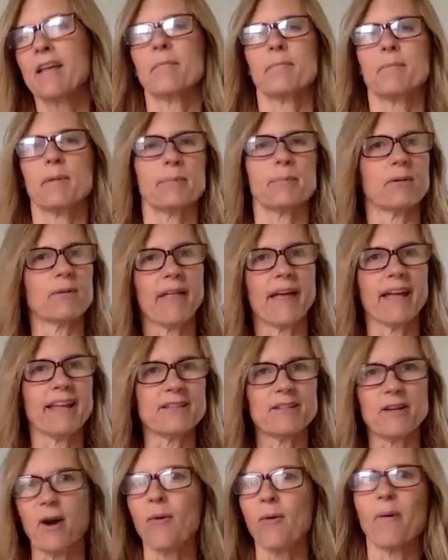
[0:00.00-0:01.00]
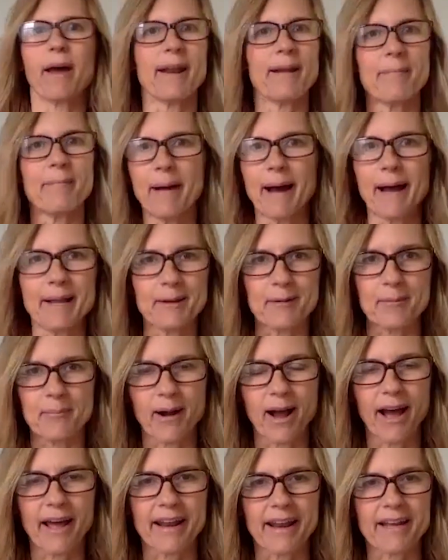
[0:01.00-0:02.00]
people then don't want to buy your
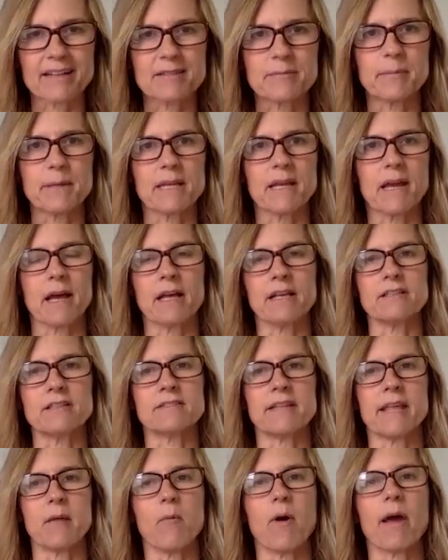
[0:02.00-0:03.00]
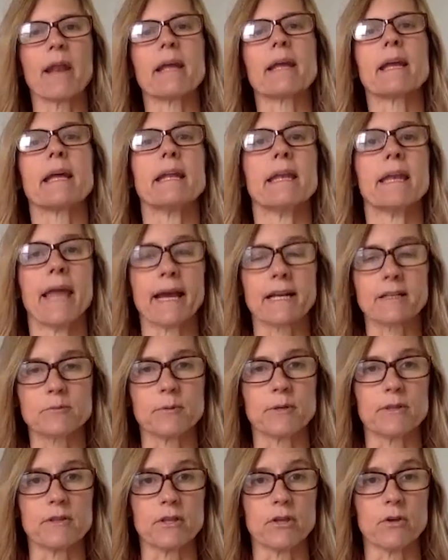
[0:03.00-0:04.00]
product because they want to connect
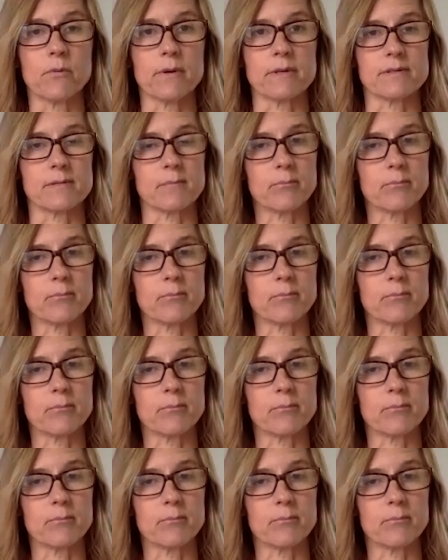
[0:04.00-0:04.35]
with you as a